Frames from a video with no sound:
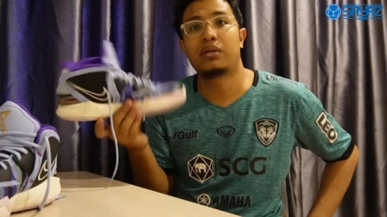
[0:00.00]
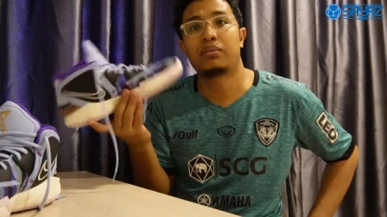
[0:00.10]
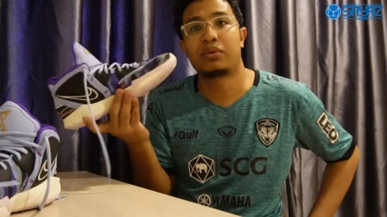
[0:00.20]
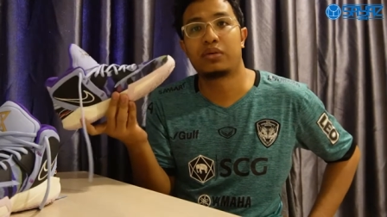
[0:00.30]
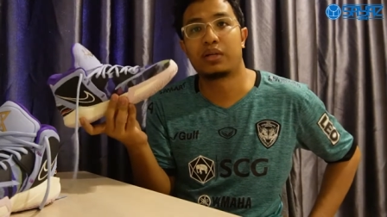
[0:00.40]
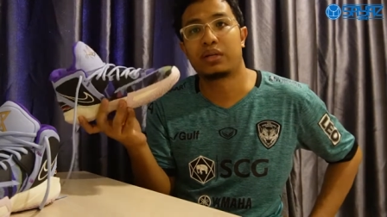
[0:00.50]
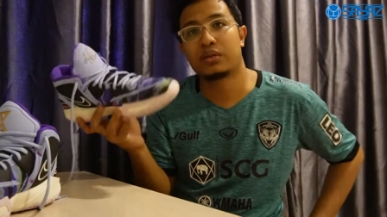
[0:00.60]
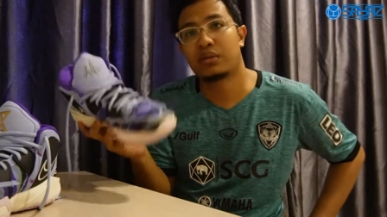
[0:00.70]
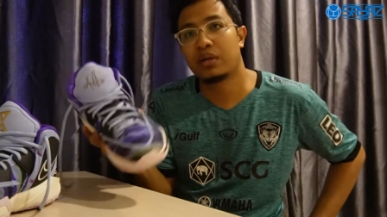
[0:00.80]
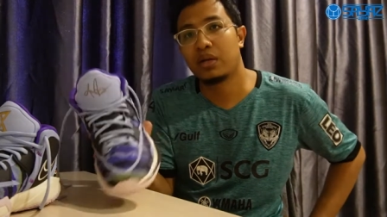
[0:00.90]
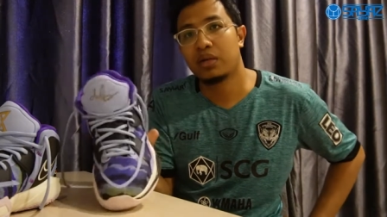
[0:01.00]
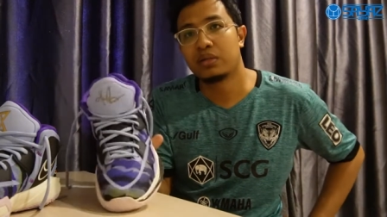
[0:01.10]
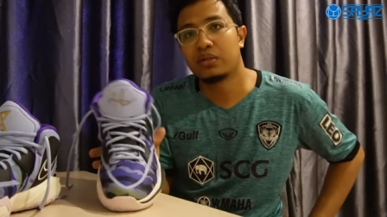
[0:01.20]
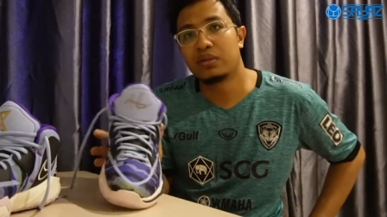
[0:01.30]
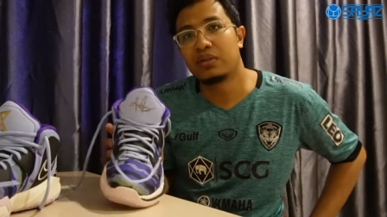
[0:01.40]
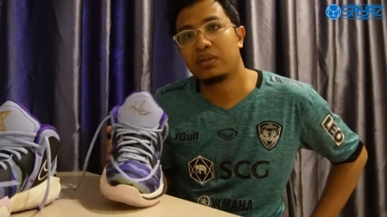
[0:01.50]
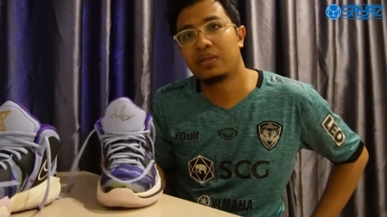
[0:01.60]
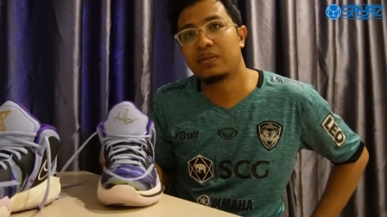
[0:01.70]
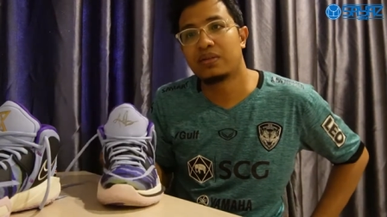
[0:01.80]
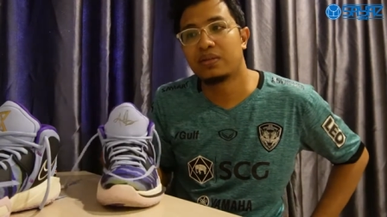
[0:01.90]
product. So this
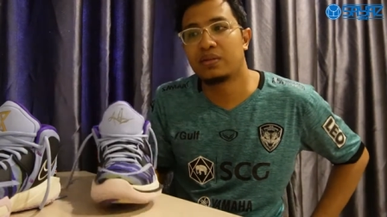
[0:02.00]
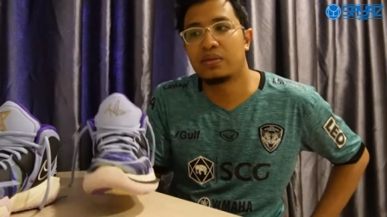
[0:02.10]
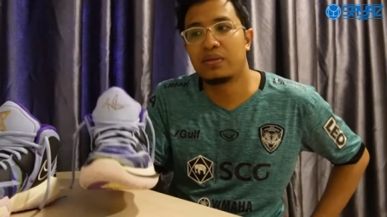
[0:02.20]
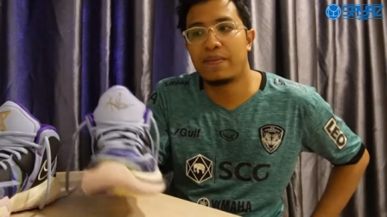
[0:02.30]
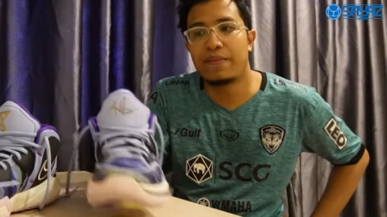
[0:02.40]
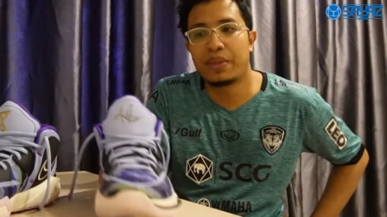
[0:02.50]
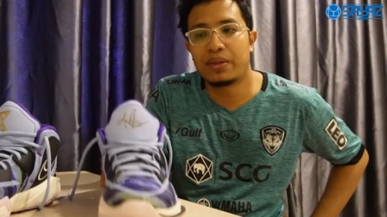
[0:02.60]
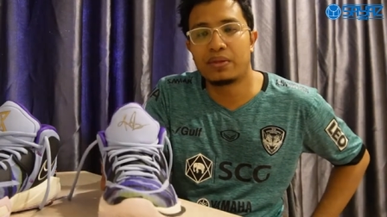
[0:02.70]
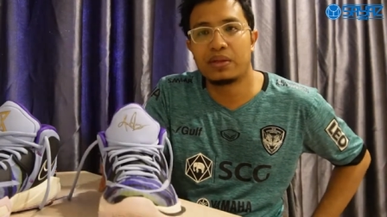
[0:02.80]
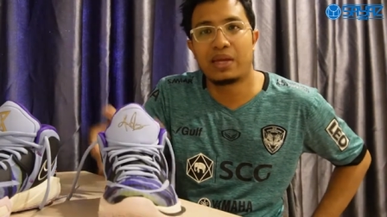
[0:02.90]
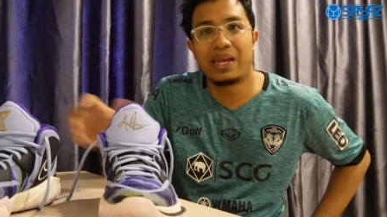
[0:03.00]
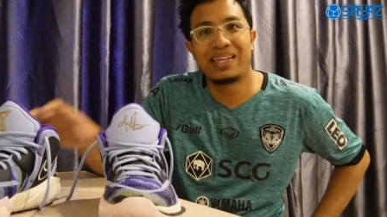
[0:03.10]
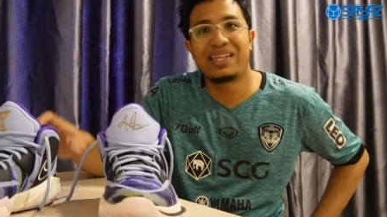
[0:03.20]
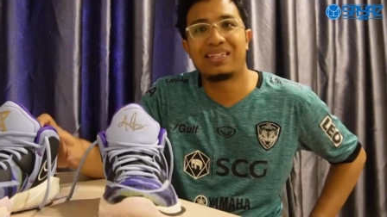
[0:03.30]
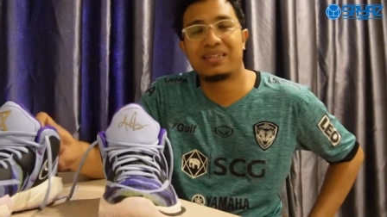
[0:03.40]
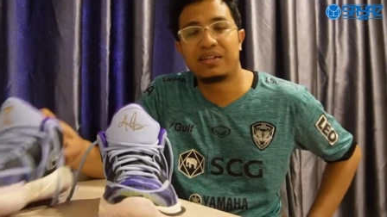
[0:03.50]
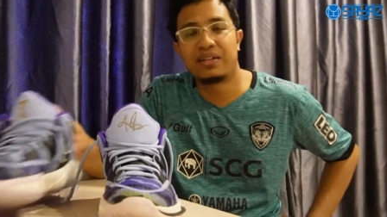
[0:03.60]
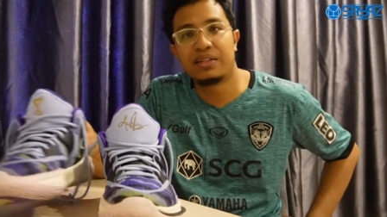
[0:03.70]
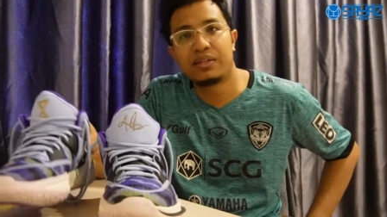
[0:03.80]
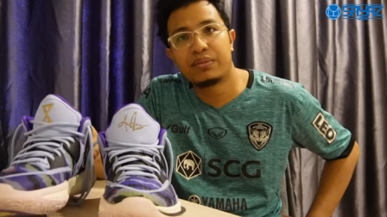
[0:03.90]
is the 8th
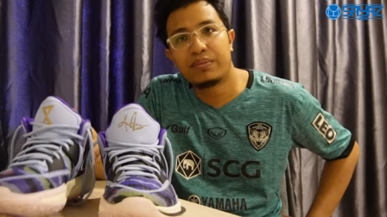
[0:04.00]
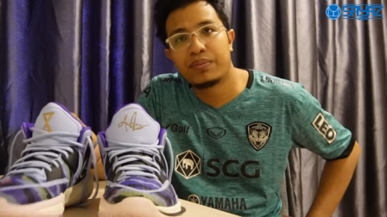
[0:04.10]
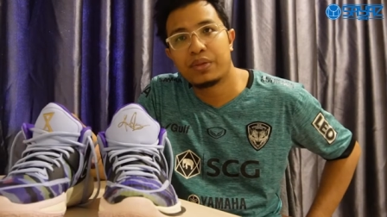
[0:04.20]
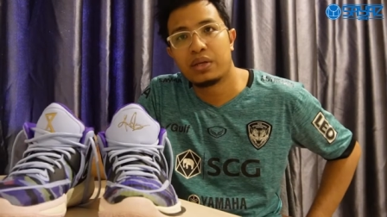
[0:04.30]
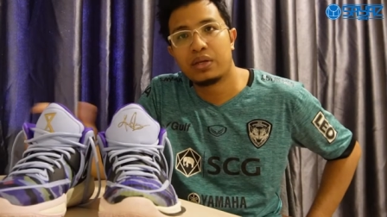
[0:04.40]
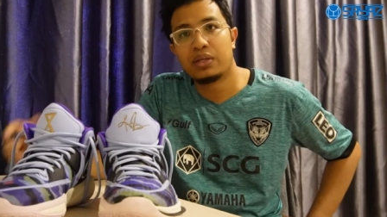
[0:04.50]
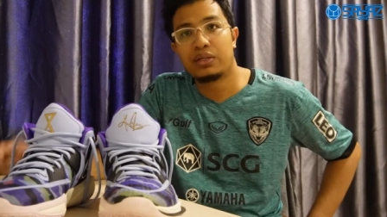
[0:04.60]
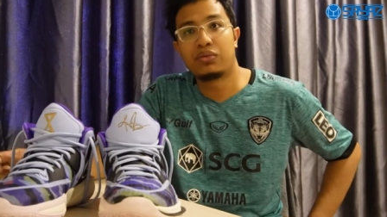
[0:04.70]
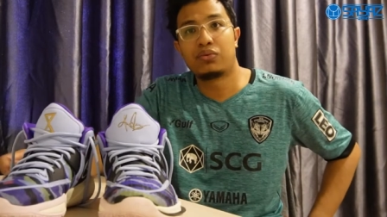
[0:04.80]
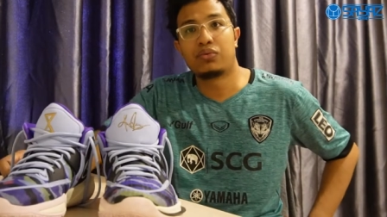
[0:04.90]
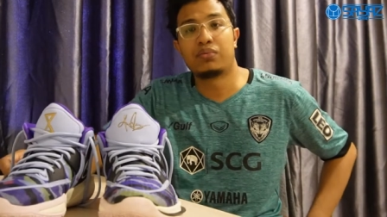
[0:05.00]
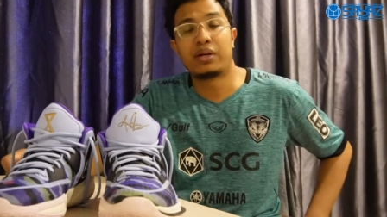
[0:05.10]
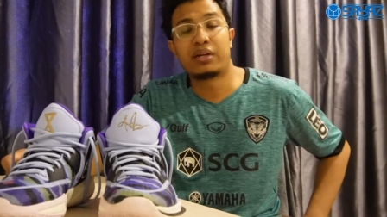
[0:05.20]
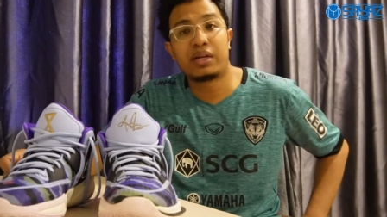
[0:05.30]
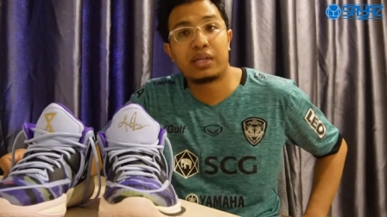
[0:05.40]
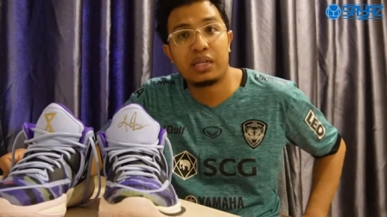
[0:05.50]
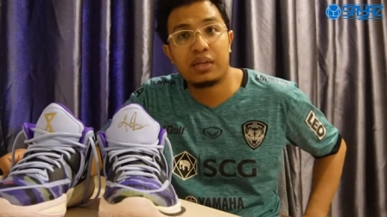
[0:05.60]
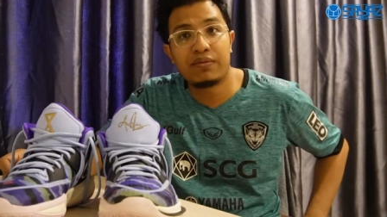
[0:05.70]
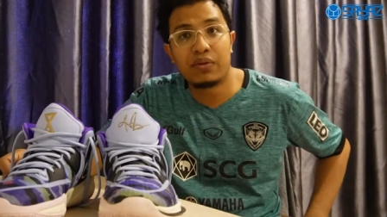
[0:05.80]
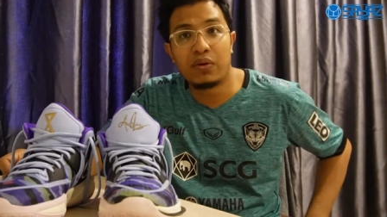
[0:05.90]
iteration shoe by Nike
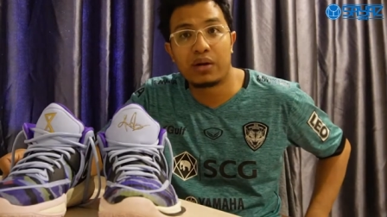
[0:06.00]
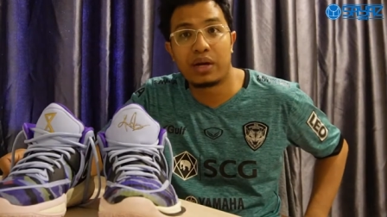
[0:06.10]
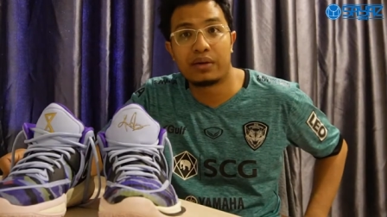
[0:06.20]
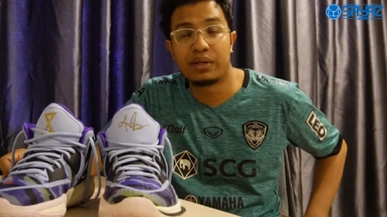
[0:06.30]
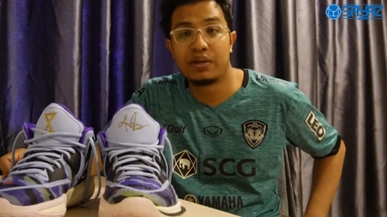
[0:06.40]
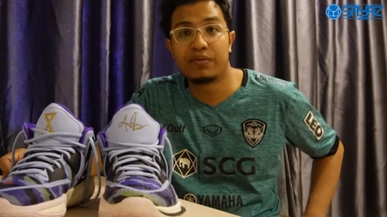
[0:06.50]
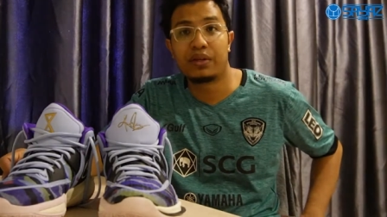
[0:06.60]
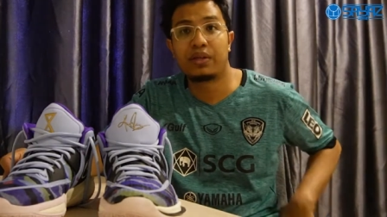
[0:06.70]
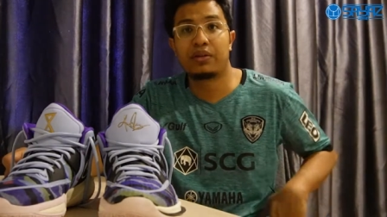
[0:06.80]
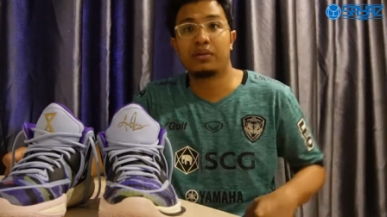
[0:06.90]
for Kyrie Irving.